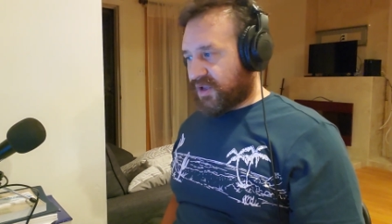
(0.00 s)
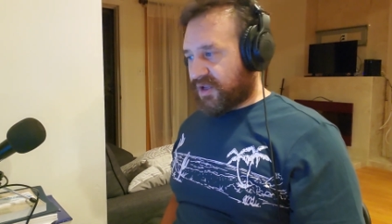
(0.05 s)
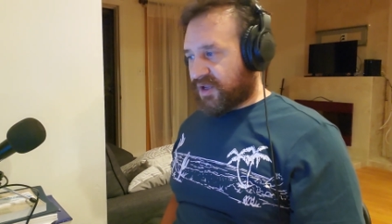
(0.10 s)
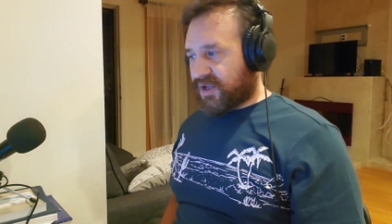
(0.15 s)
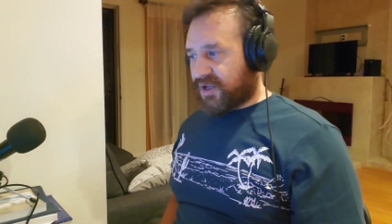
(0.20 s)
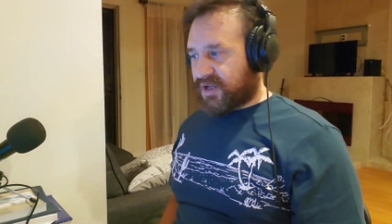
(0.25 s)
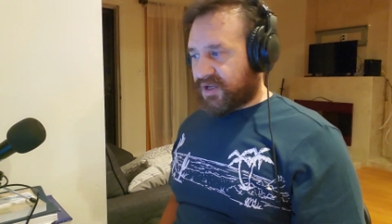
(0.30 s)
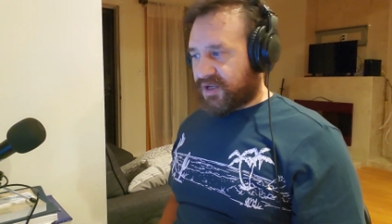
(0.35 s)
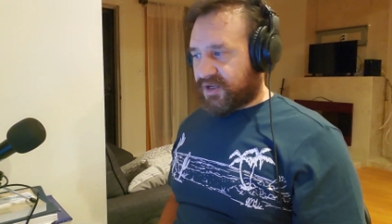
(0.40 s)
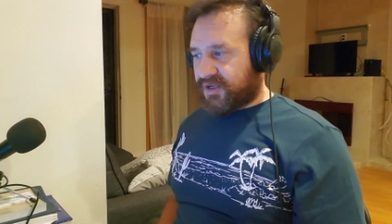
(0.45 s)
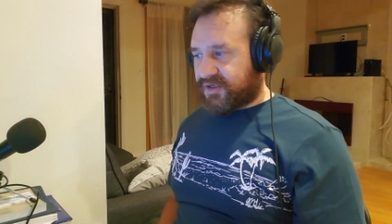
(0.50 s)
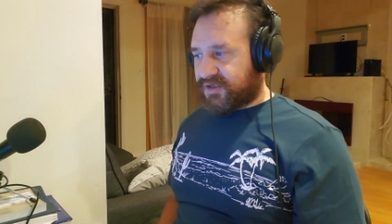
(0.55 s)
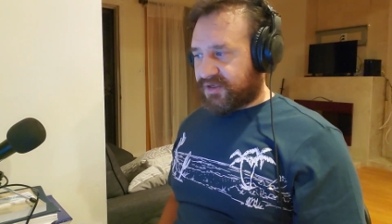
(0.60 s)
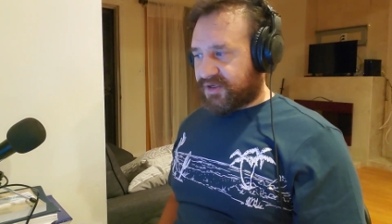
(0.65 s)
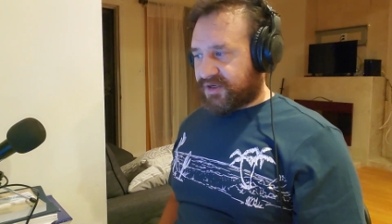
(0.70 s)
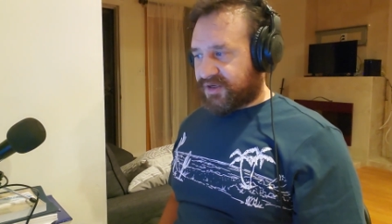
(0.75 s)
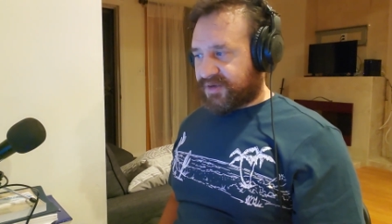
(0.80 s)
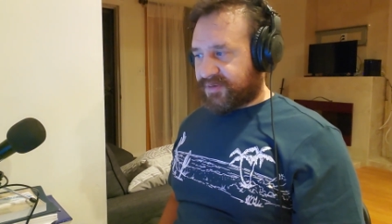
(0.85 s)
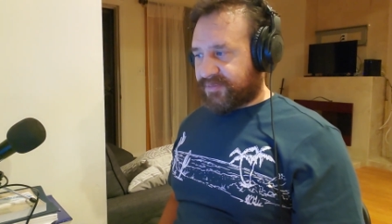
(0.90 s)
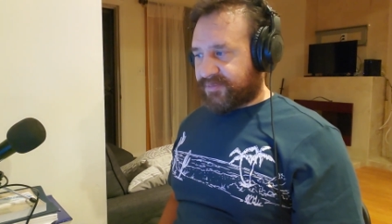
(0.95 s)

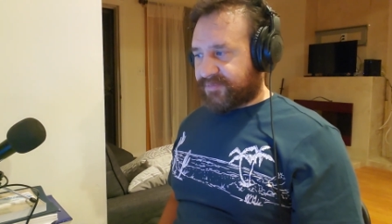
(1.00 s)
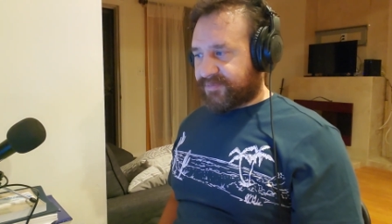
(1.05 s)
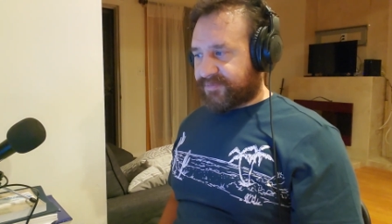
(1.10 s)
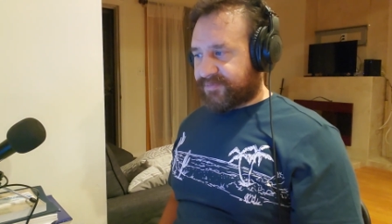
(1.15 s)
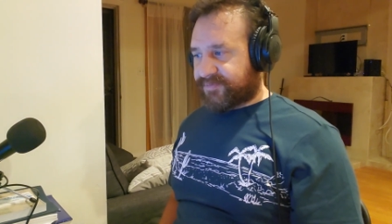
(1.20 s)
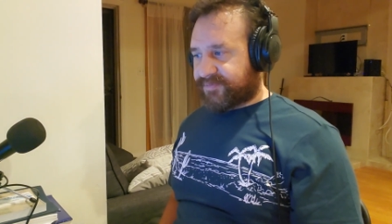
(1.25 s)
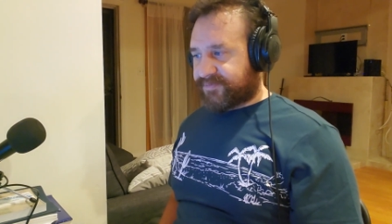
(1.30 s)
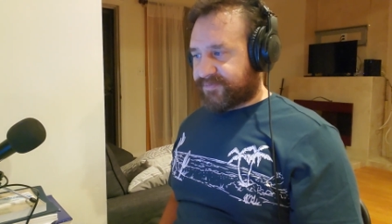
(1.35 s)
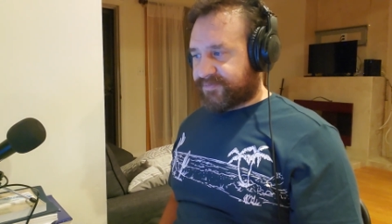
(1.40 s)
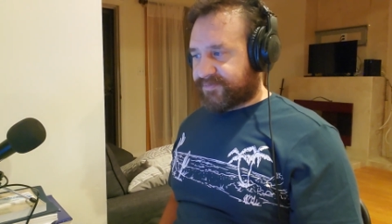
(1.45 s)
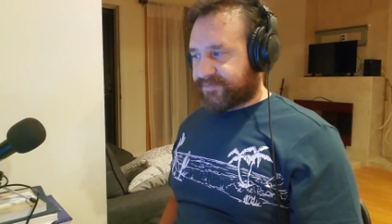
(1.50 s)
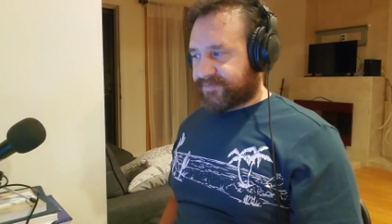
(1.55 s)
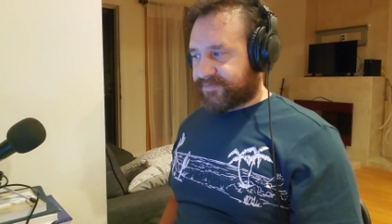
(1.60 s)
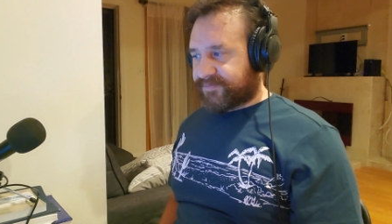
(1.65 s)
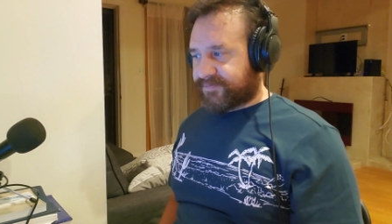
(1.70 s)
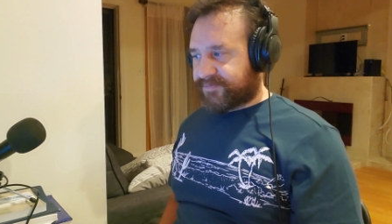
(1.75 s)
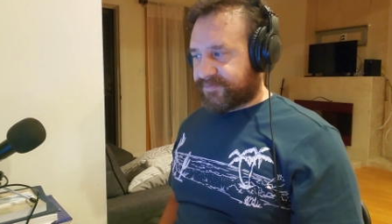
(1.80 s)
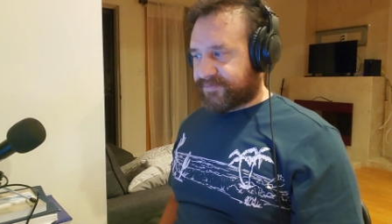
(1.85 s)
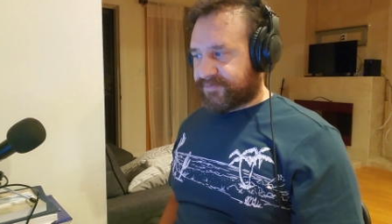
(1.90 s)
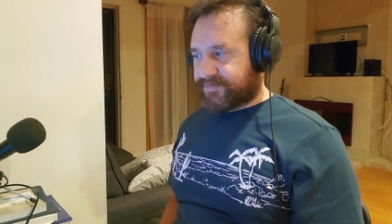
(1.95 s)
And
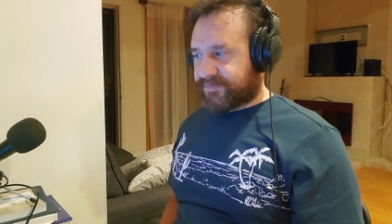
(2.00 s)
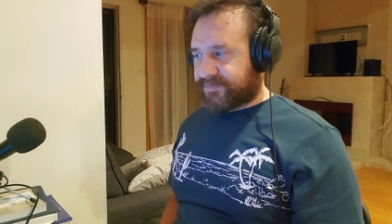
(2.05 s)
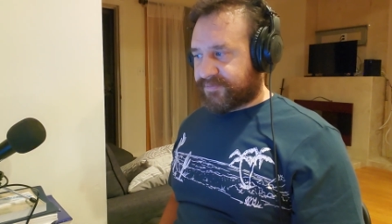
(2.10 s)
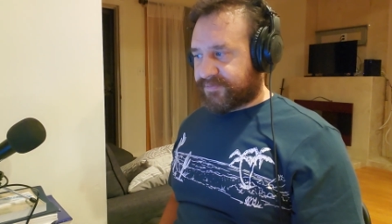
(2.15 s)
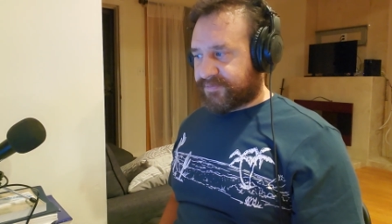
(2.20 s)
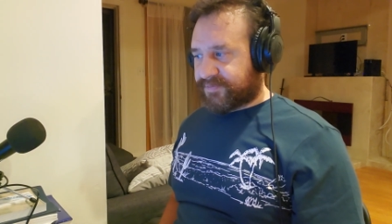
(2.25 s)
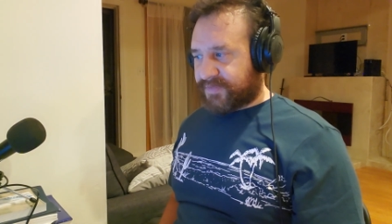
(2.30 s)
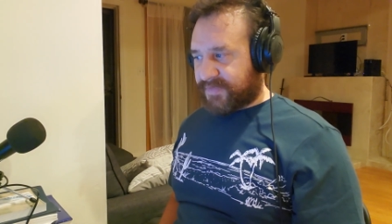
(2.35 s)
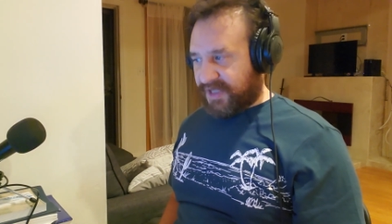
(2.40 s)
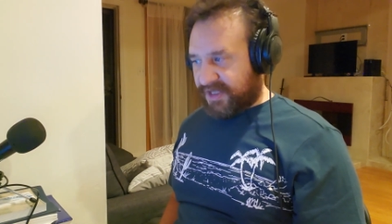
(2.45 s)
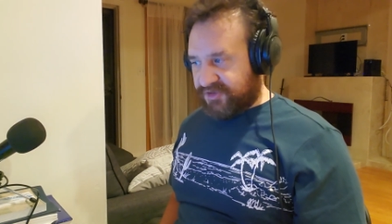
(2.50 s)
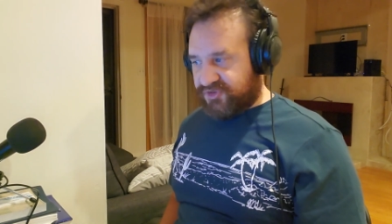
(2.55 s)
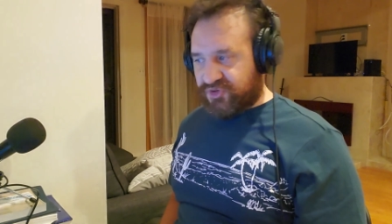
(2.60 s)
he